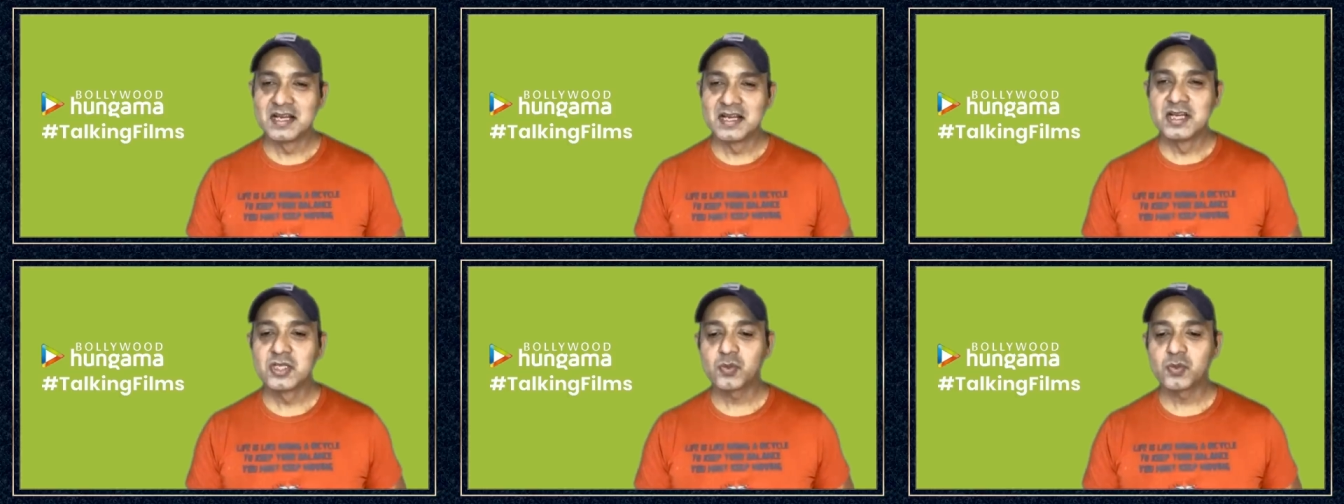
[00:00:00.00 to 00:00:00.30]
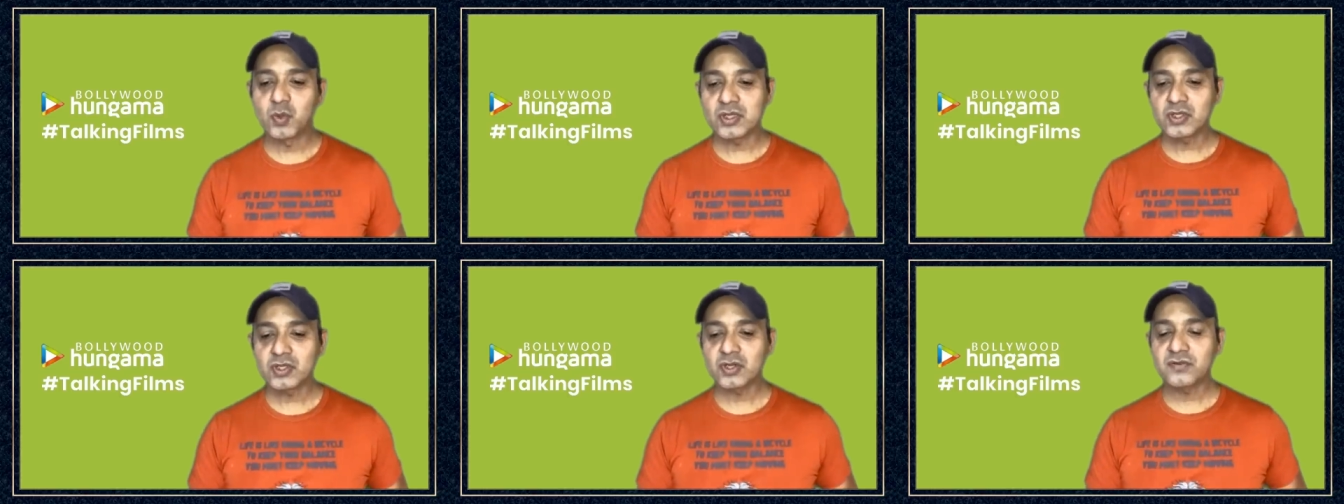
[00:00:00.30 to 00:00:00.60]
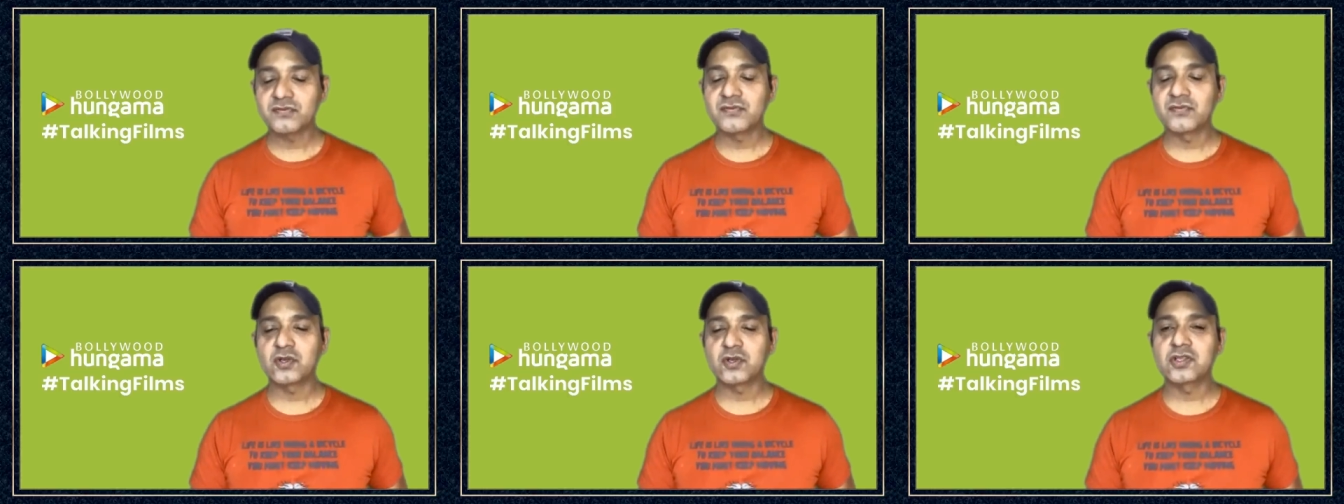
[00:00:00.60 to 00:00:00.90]
So what sort
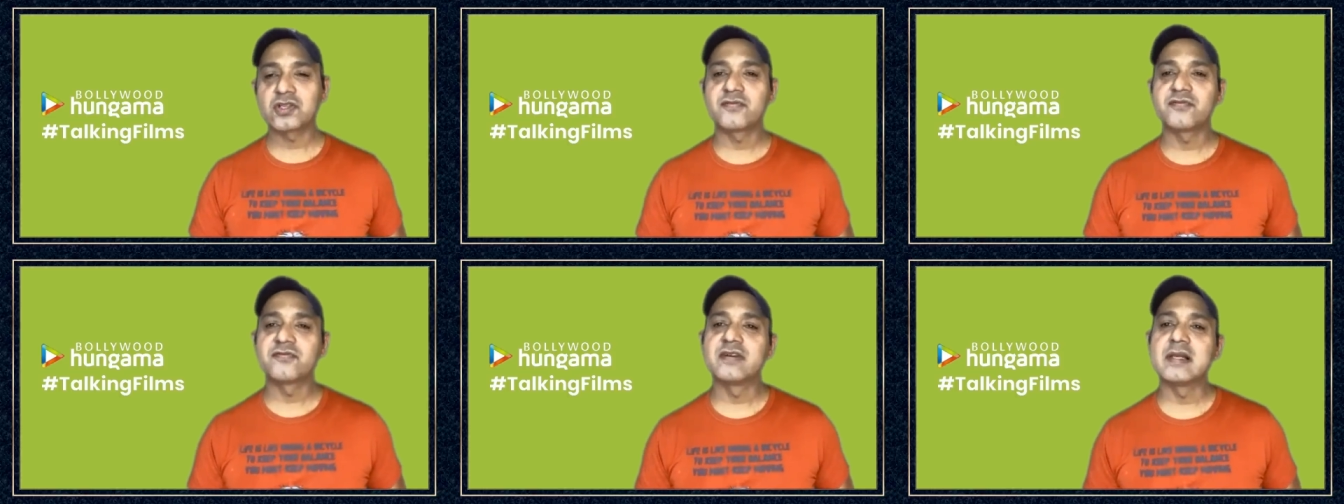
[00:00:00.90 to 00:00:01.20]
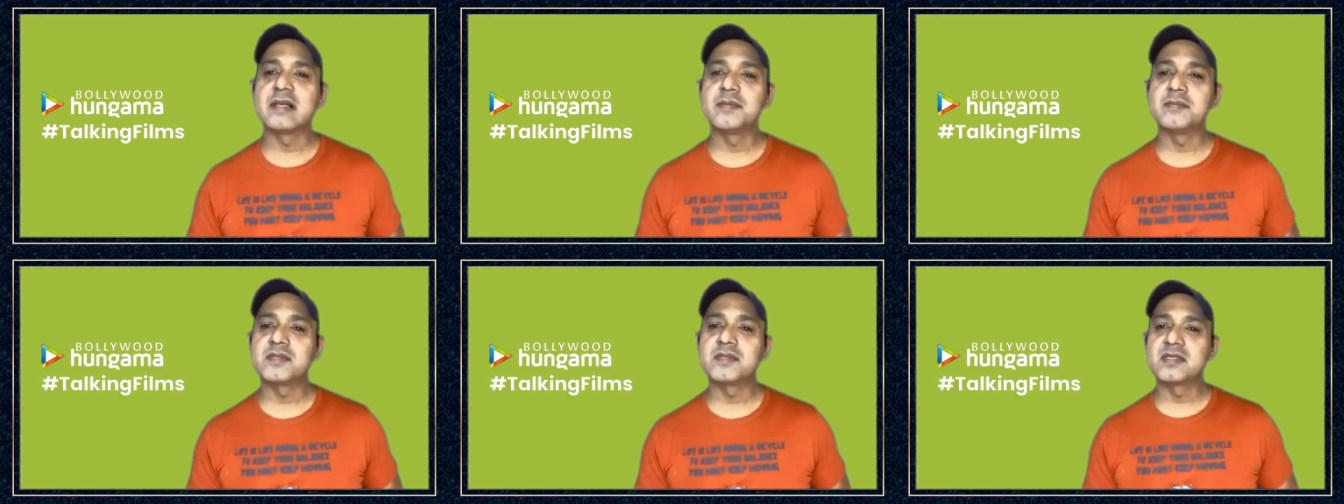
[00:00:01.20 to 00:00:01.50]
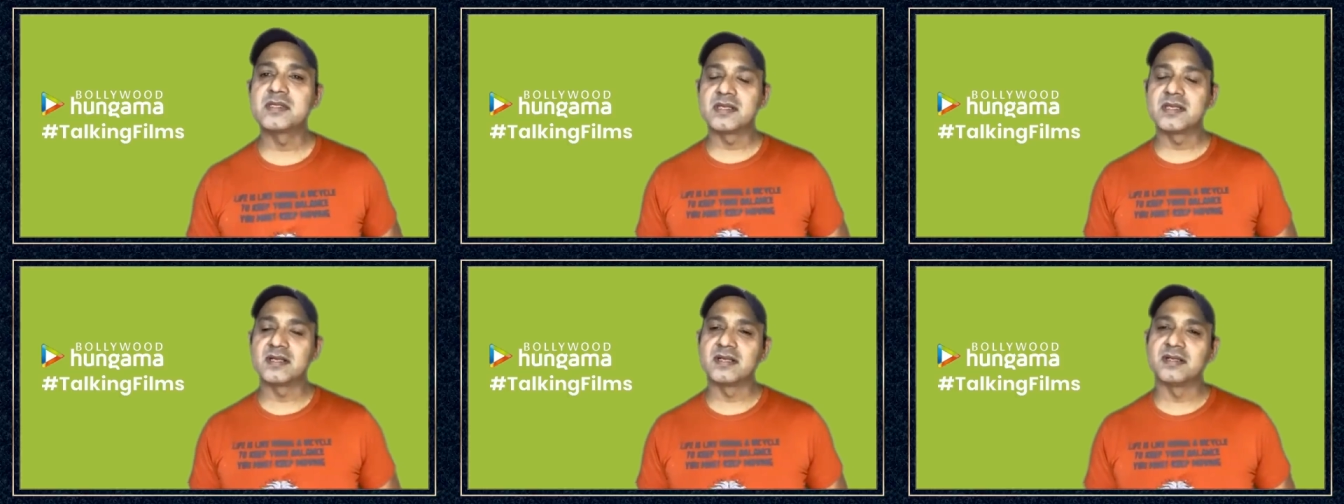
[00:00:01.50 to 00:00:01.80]
of what sort of
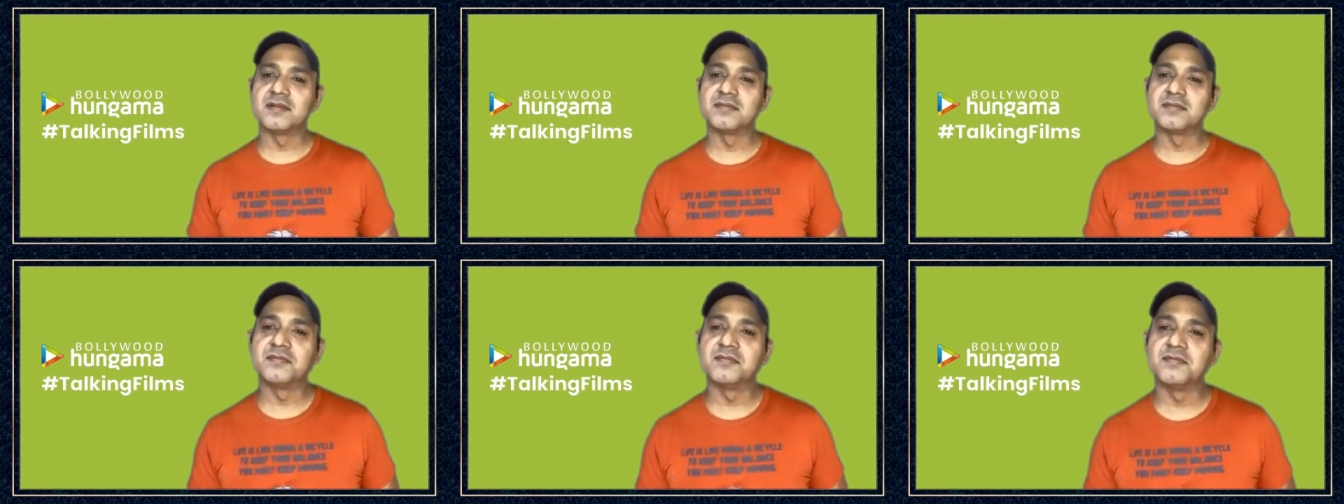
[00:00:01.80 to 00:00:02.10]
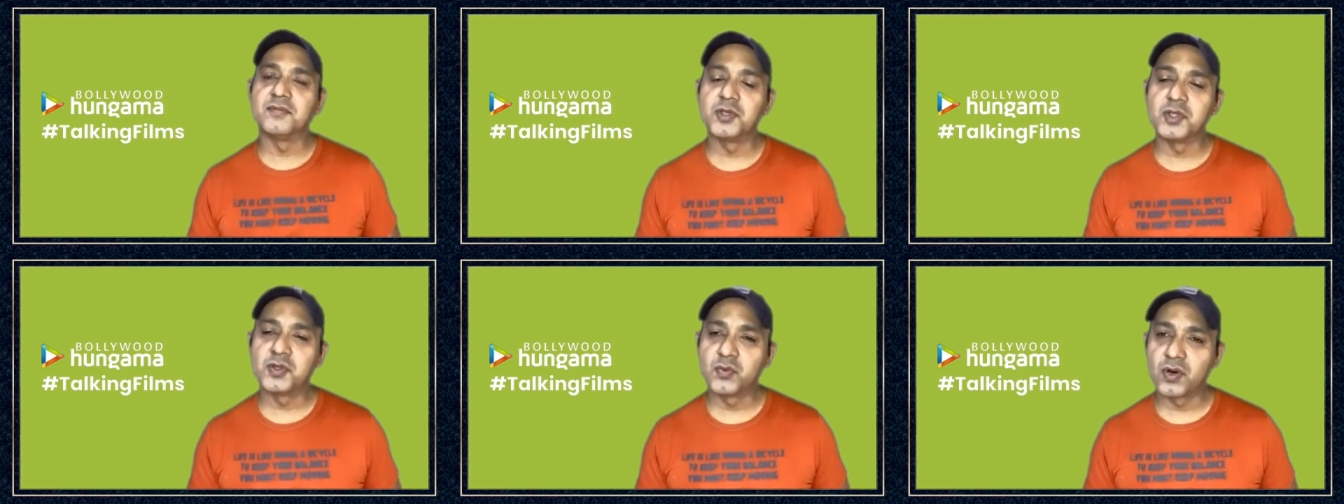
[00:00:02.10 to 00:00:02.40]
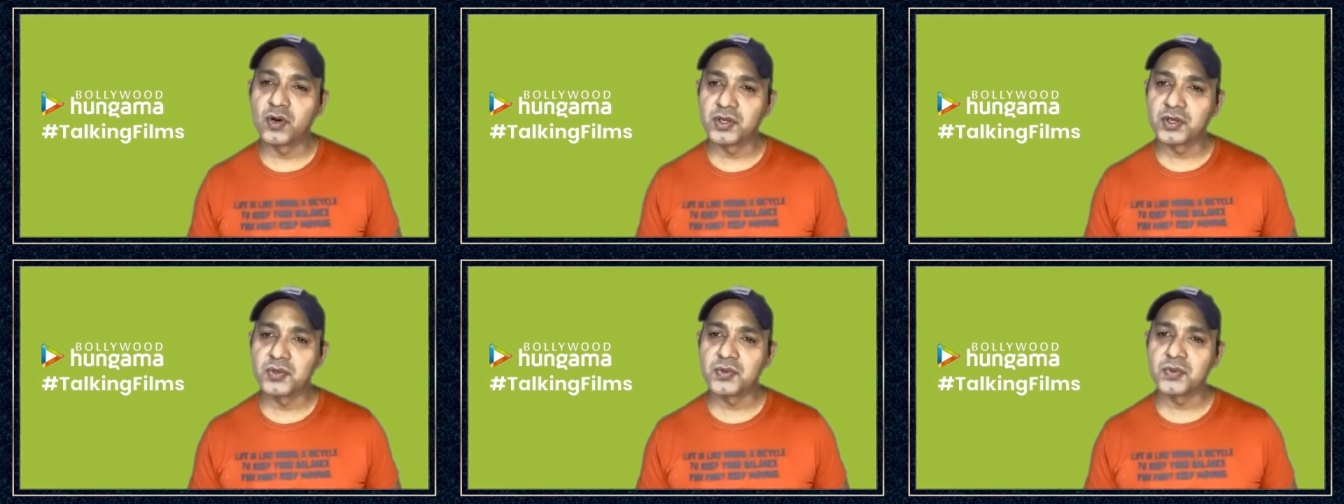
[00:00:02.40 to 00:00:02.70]
films uh, would you
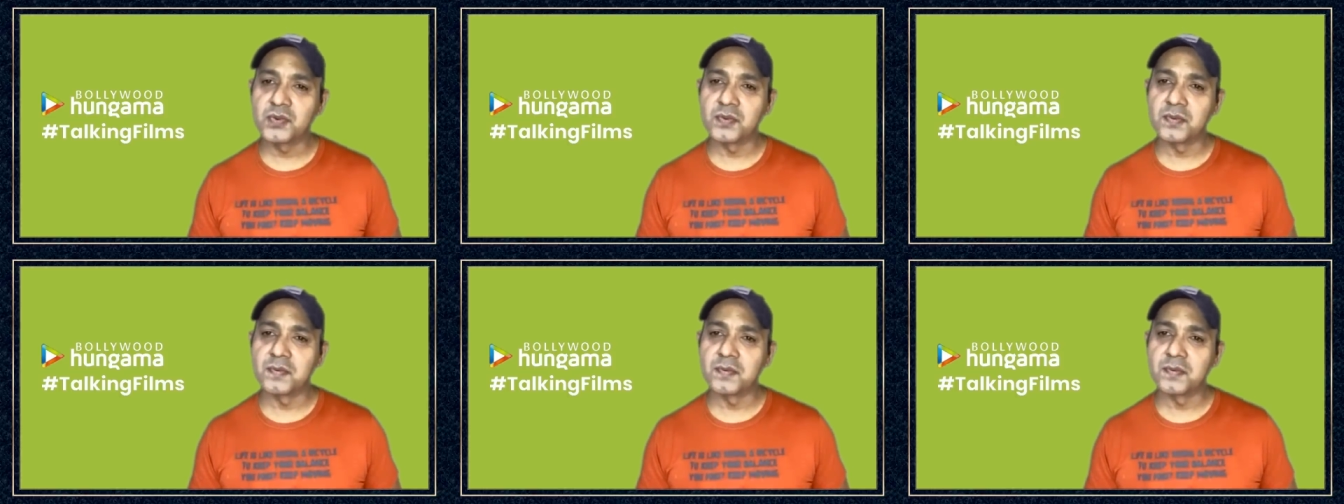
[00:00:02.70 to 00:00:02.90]
want to do?